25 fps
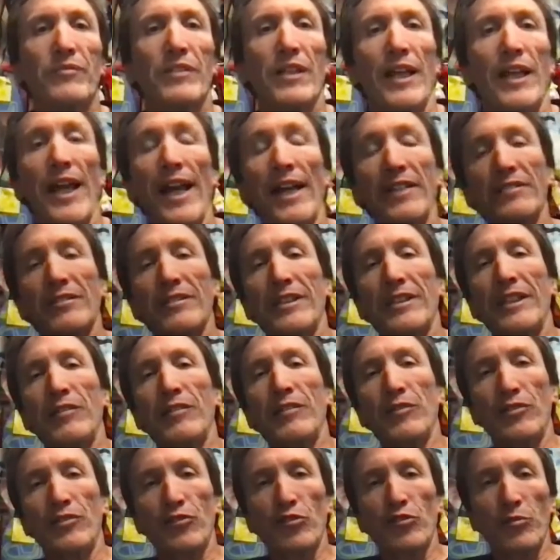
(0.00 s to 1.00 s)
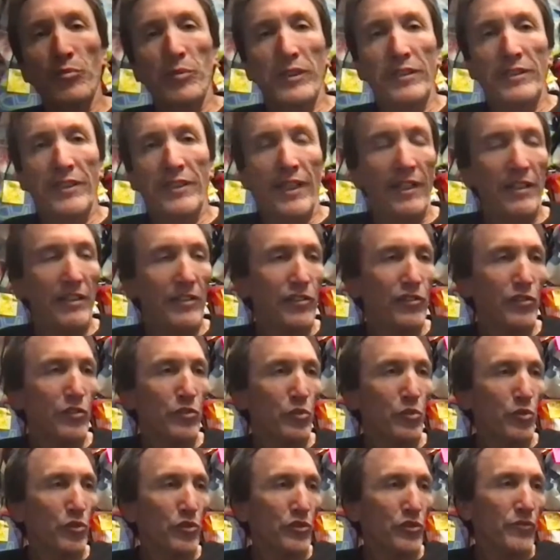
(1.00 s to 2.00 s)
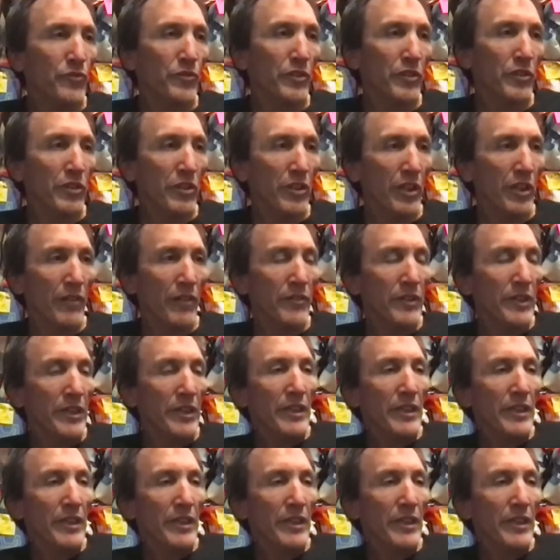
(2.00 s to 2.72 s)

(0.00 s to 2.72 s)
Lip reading: actually, he was superintendent of schools for